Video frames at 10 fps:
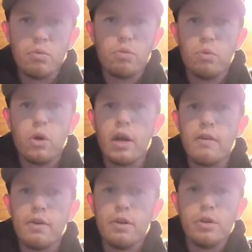
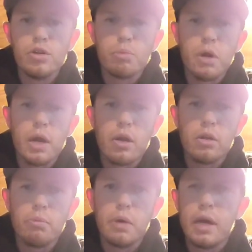whatever you're spraying
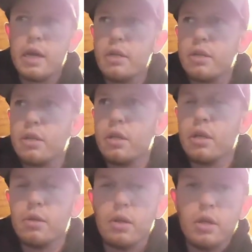on your baits,
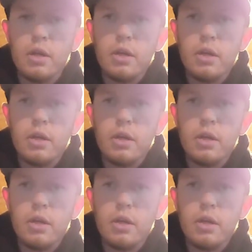the